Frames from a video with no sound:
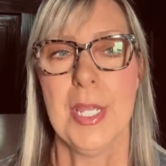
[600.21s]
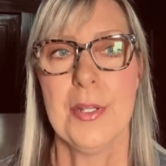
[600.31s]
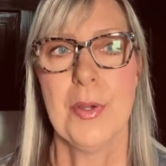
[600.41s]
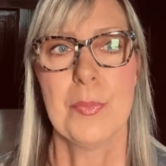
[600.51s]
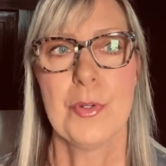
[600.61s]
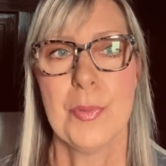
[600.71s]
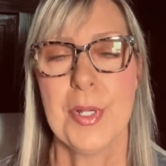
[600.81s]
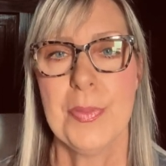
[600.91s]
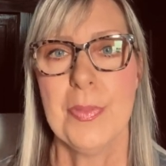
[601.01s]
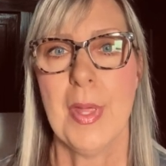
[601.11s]
You know,
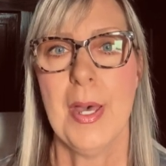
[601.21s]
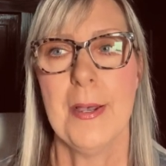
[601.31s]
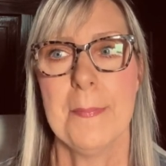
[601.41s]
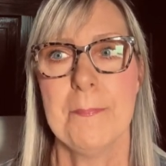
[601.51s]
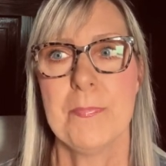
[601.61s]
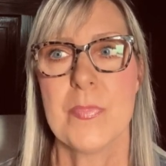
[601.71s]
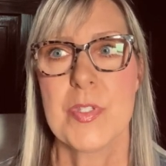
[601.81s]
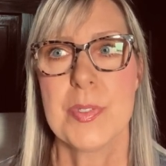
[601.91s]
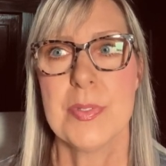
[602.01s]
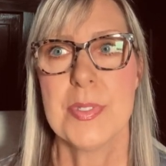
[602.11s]
during
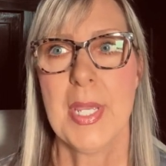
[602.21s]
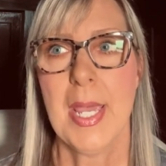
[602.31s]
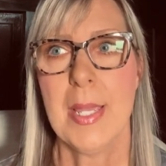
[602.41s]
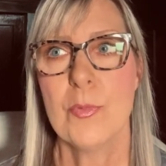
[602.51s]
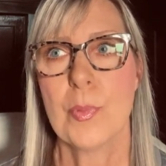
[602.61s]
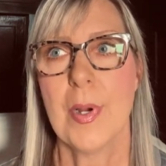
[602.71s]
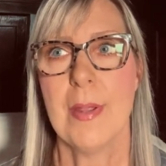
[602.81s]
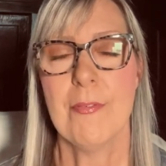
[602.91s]
times where I